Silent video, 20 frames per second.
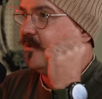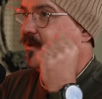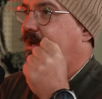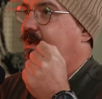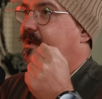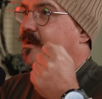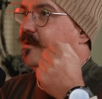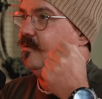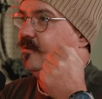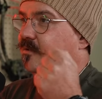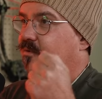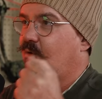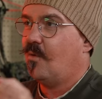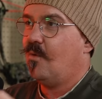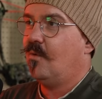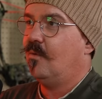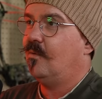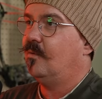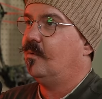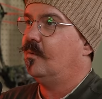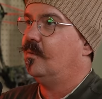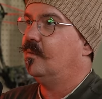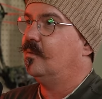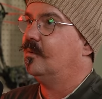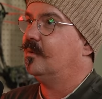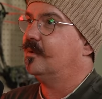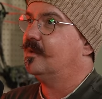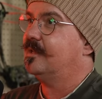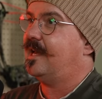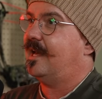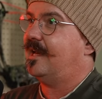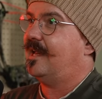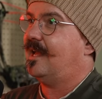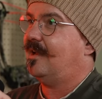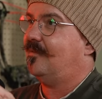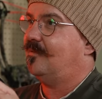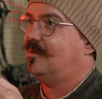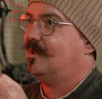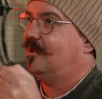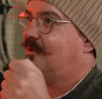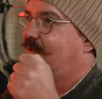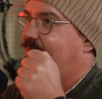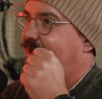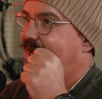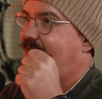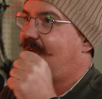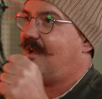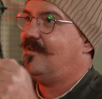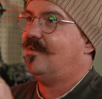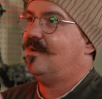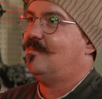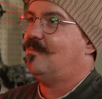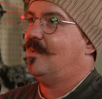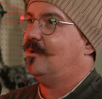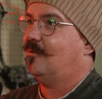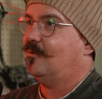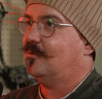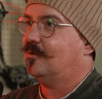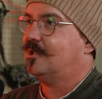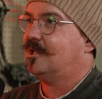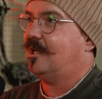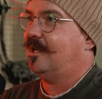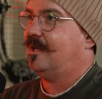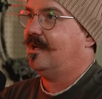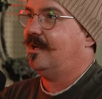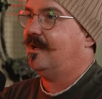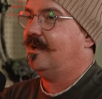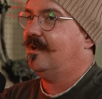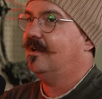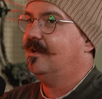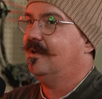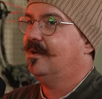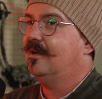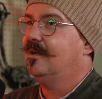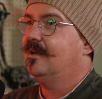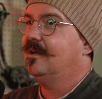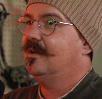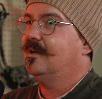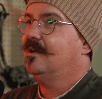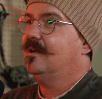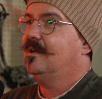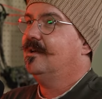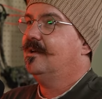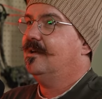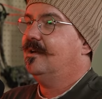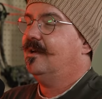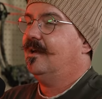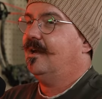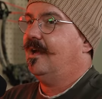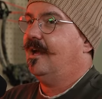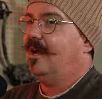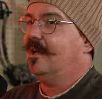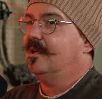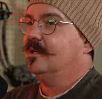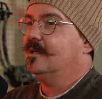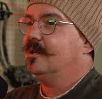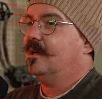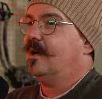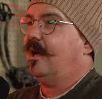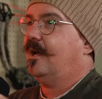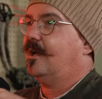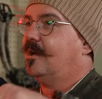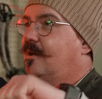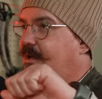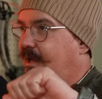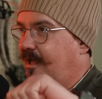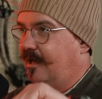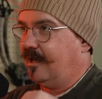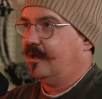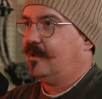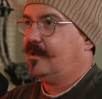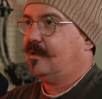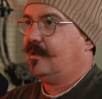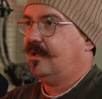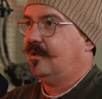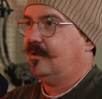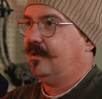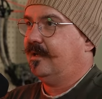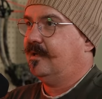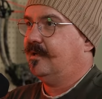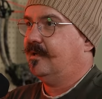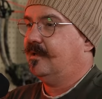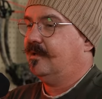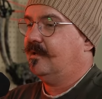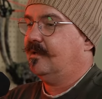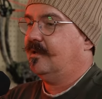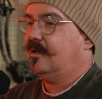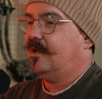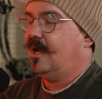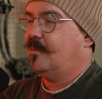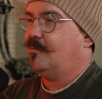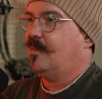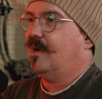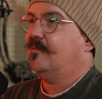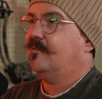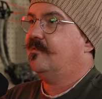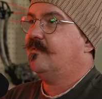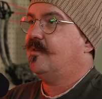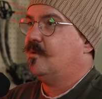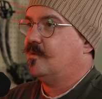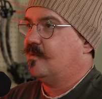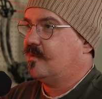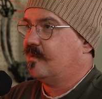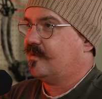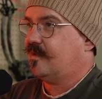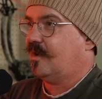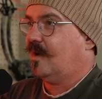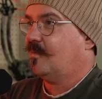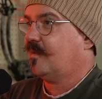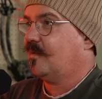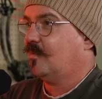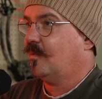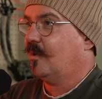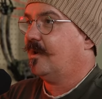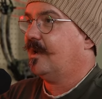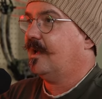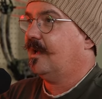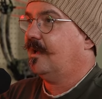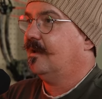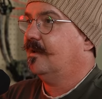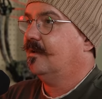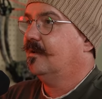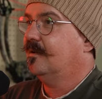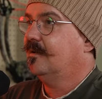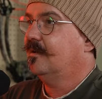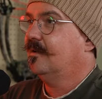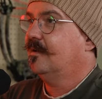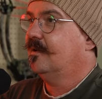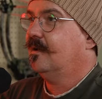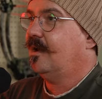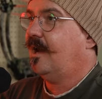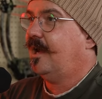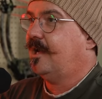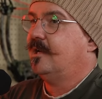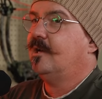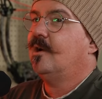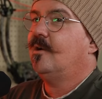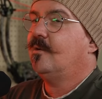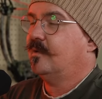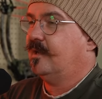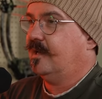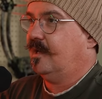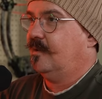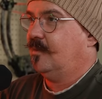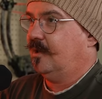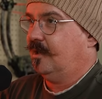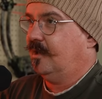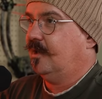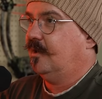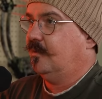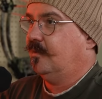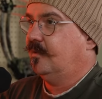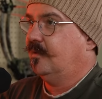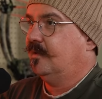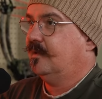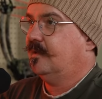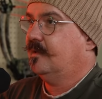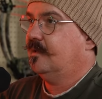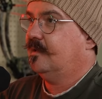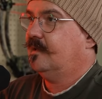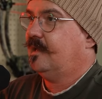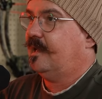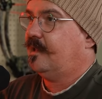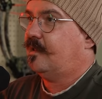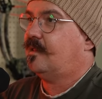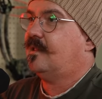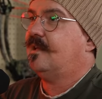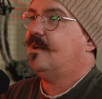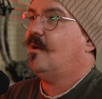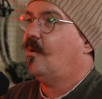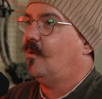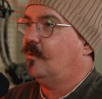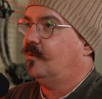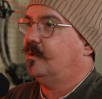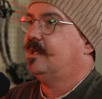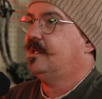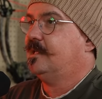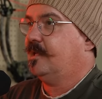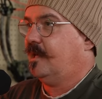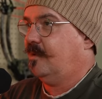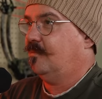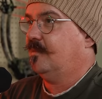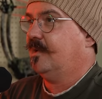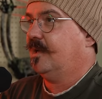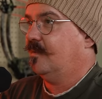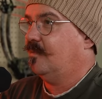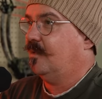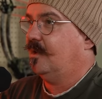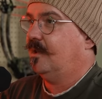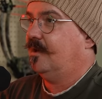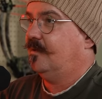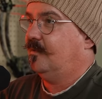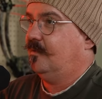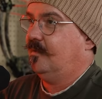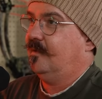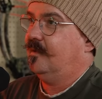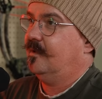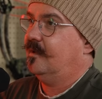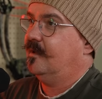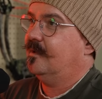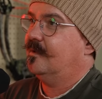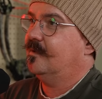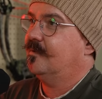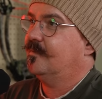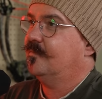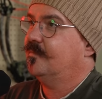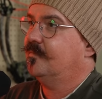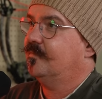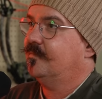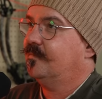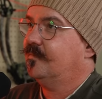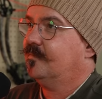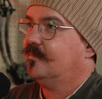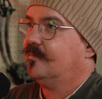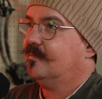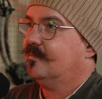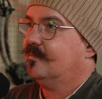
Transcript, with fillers: it dong, that heavy you know the heavy metal shutting and i and i seal it and my phone stops working i know that i'm alone it's the only time that i'm alone hmm